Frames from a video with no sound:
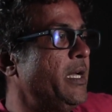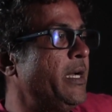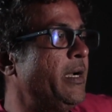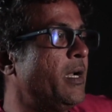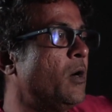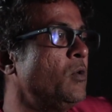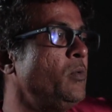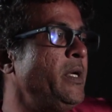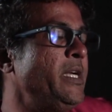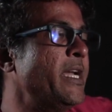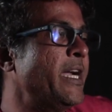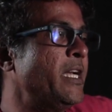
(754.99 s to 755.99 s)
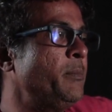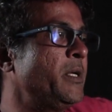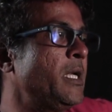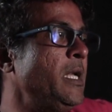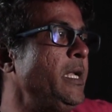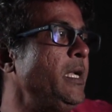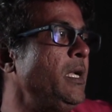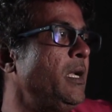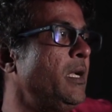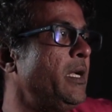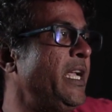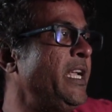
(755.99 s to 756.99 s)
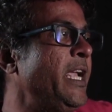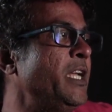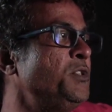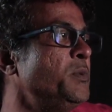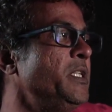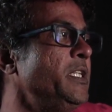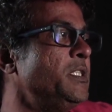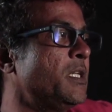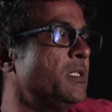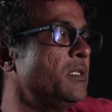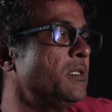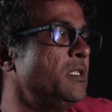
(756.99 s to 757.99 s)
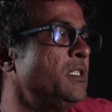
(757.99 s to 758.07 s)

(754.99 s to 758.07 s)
And how do we dynamically engage with each other?